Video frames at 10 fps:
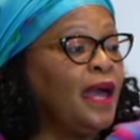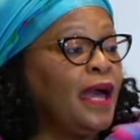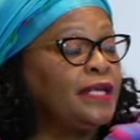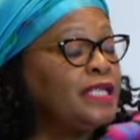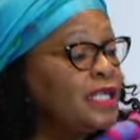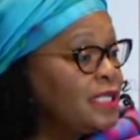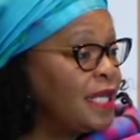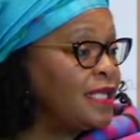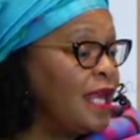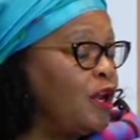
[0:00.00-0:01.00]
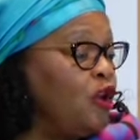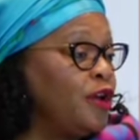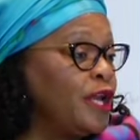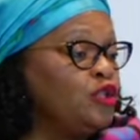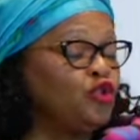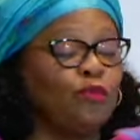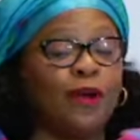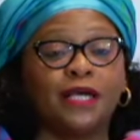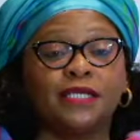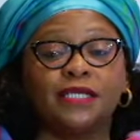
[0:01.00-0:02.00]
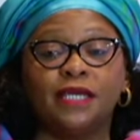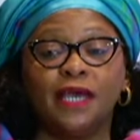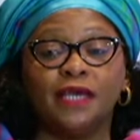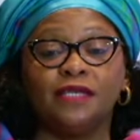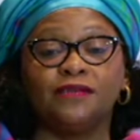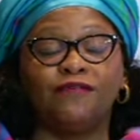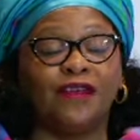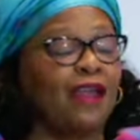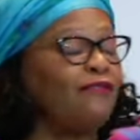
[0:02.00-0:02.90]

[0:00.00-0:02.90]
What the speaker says: until the then Lorenzo Marx is free.